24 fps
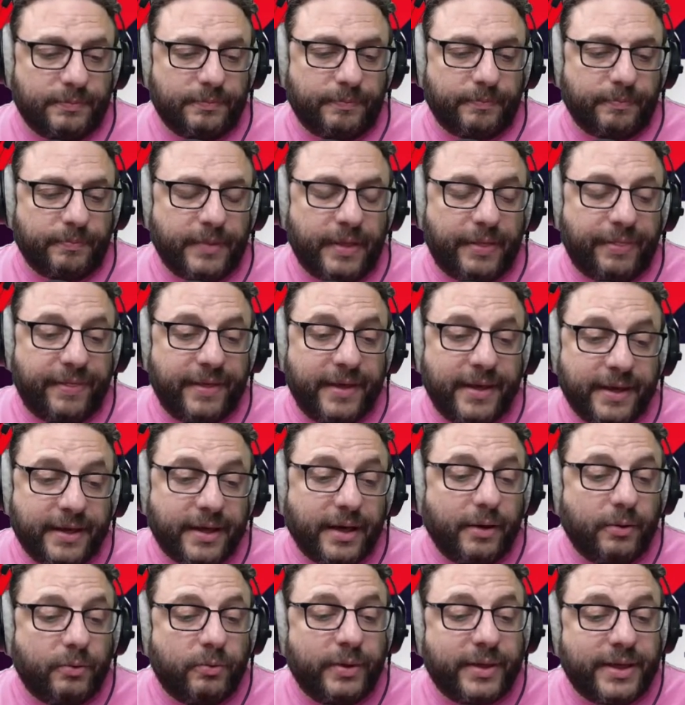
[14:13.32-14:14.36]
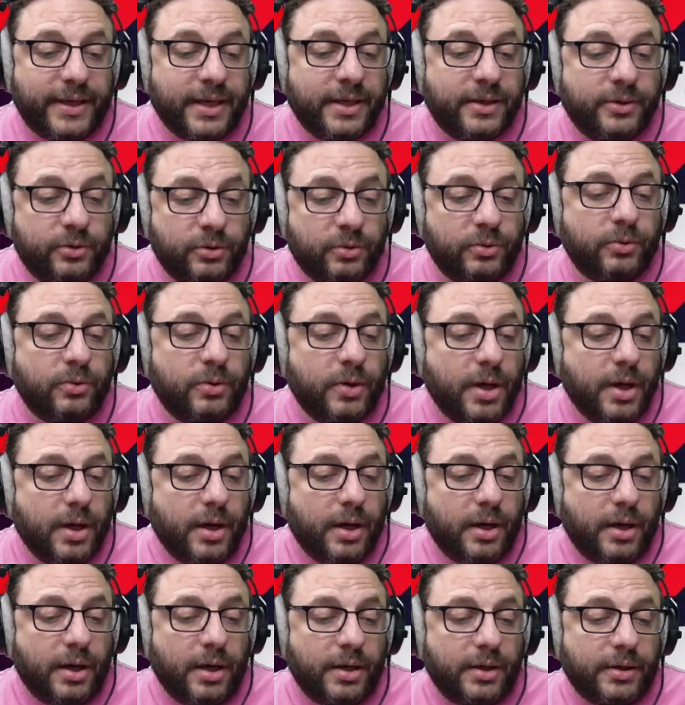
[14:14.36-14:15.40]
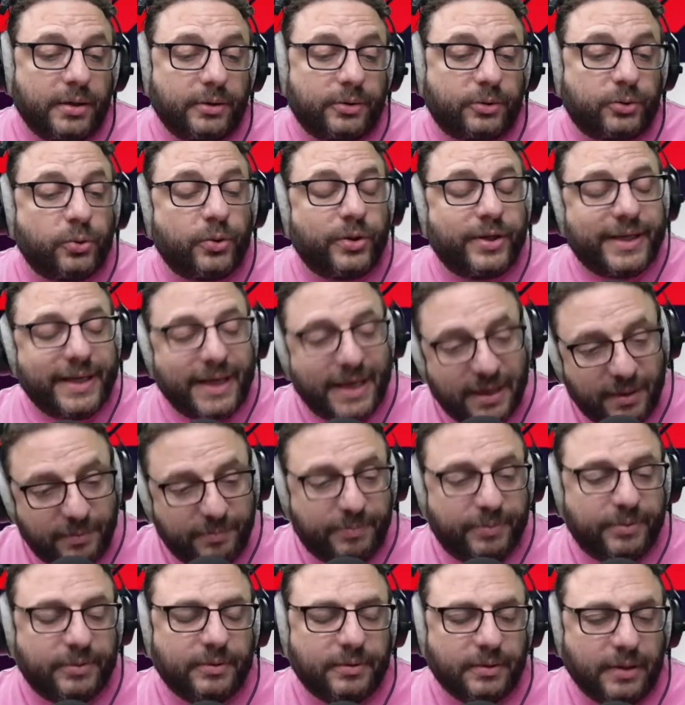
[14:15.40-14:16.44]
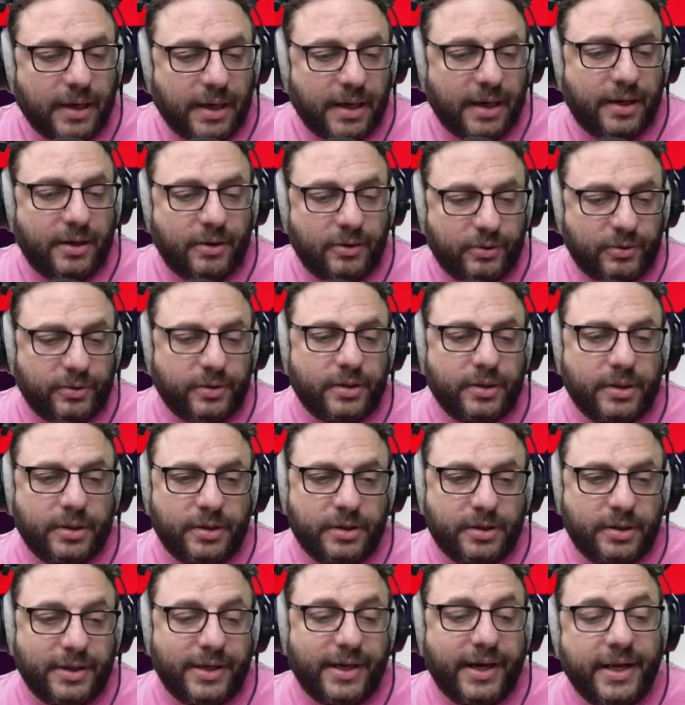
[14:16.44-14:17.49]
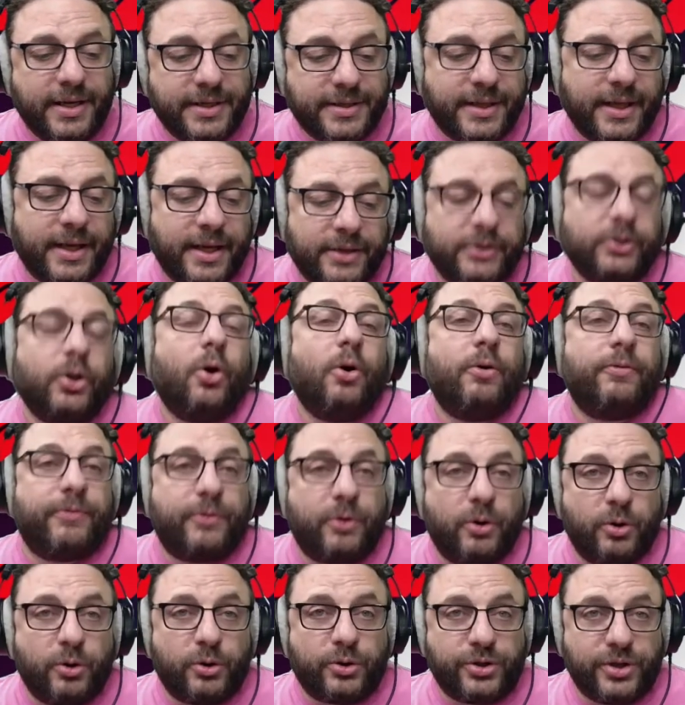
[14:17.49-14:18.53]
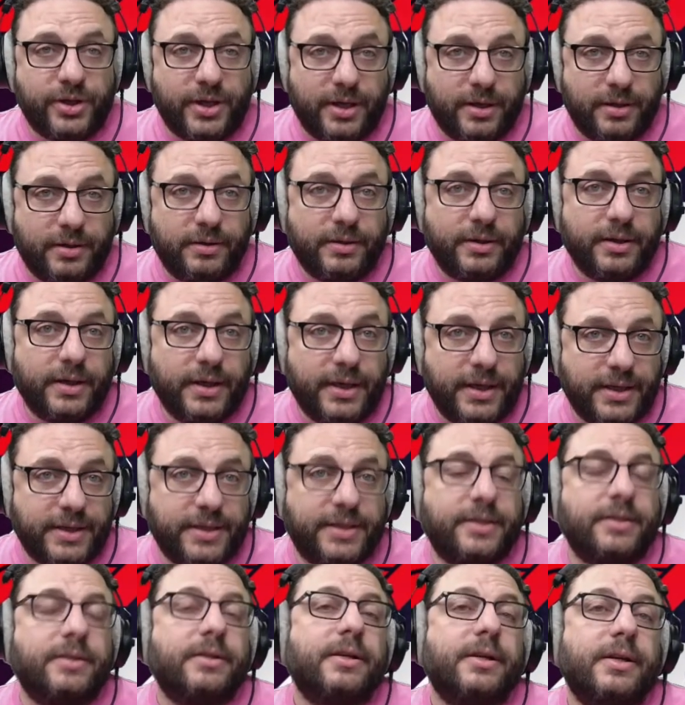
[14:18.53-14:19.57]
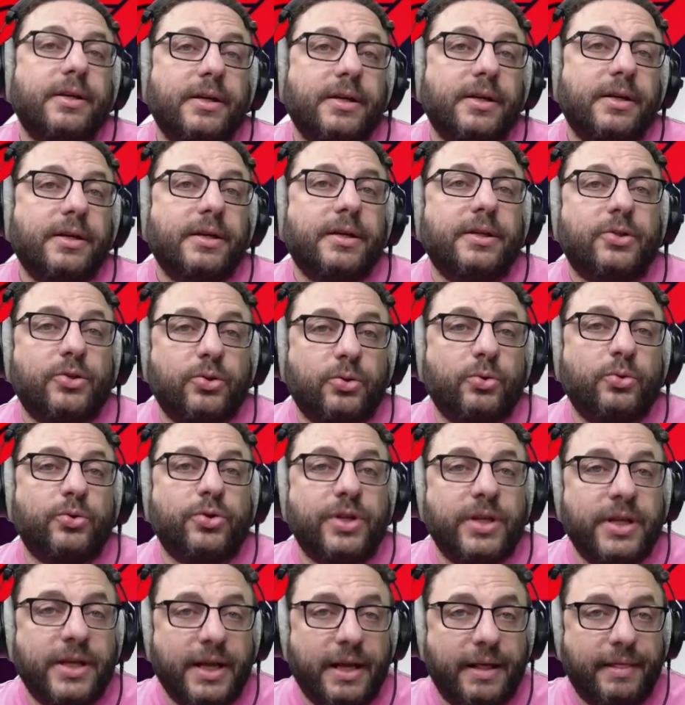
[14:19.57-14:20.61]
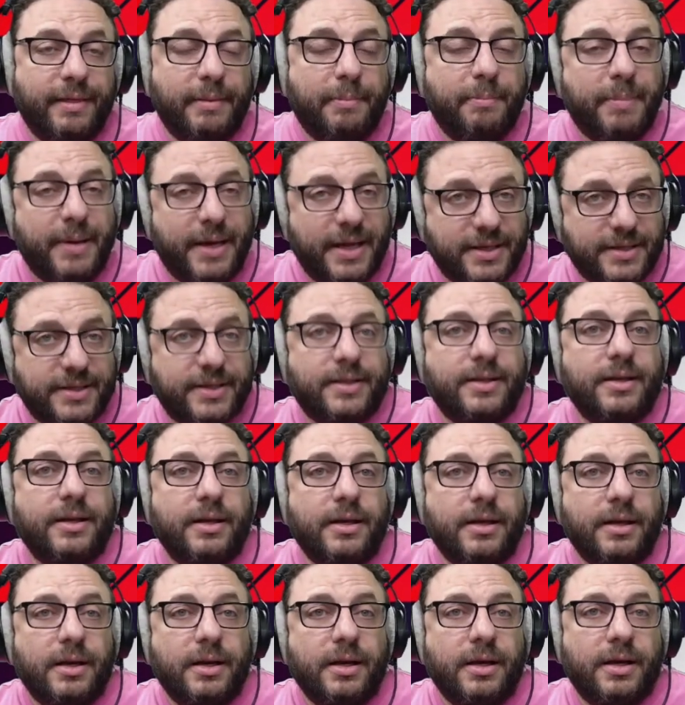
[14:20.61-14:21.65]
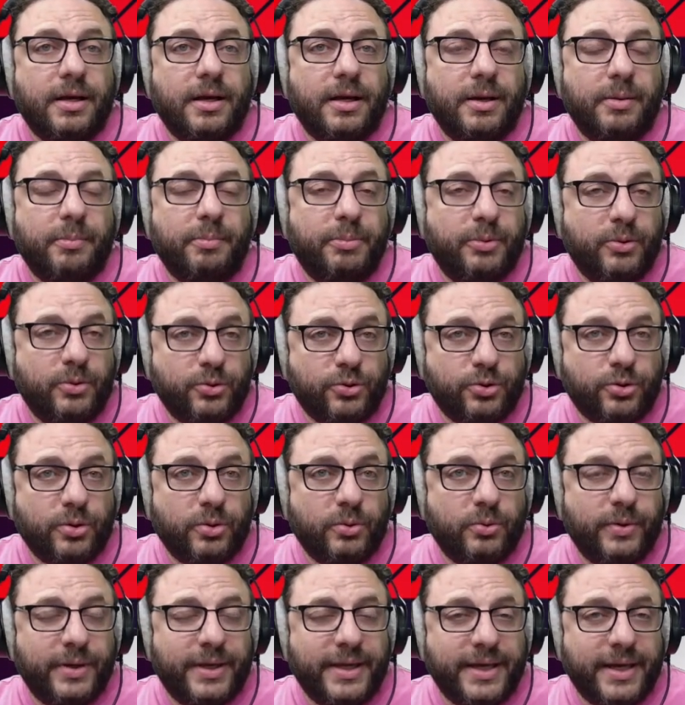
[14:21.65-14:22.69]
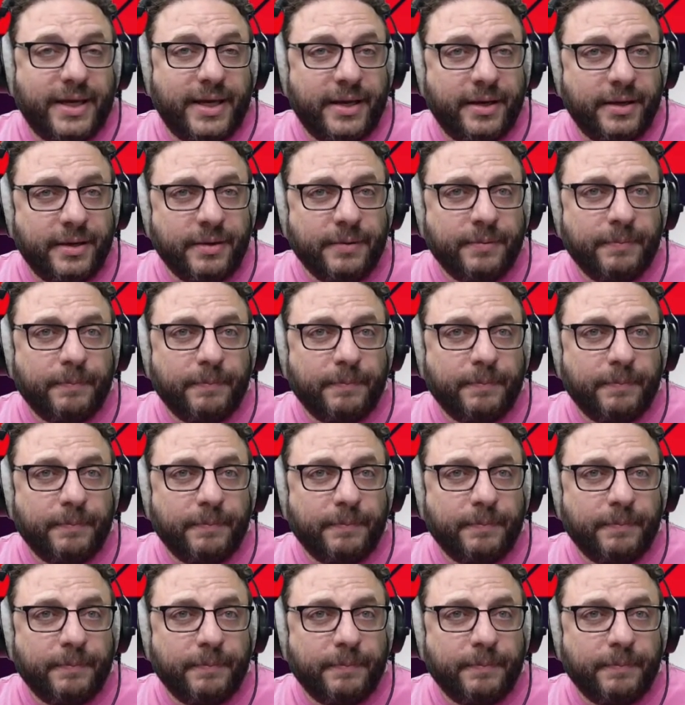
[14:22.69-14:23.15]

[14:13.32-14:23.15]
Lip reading: thing we can do to help our race start, of course, is choosing the best boost we can.